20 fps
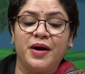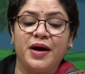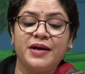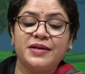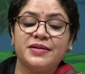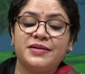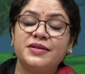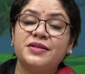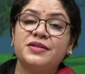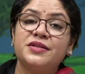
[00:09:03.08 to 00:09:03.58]
I
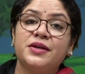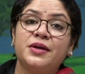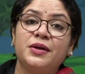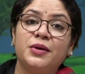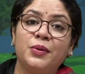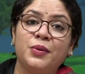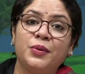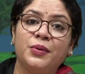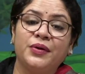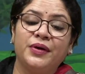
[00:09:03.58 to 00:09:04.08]
sit
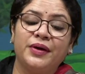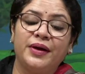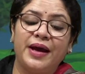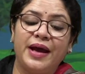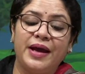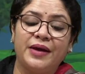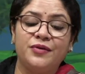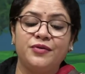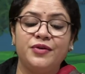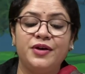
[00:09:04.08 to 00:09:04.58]
alone
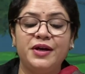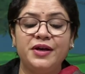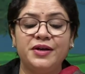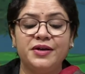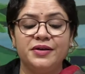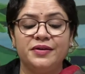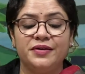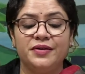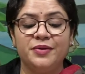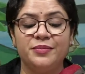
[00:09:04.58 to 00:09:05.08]
and
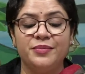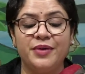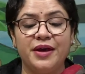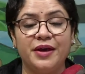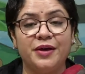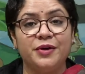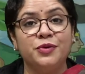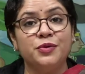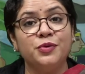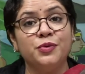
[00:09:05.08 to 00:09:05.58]
read the
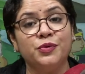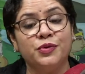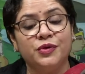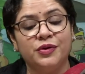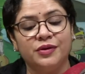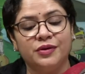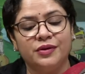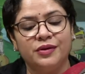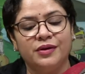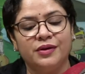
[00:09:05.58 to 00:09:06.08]
Meghdoot.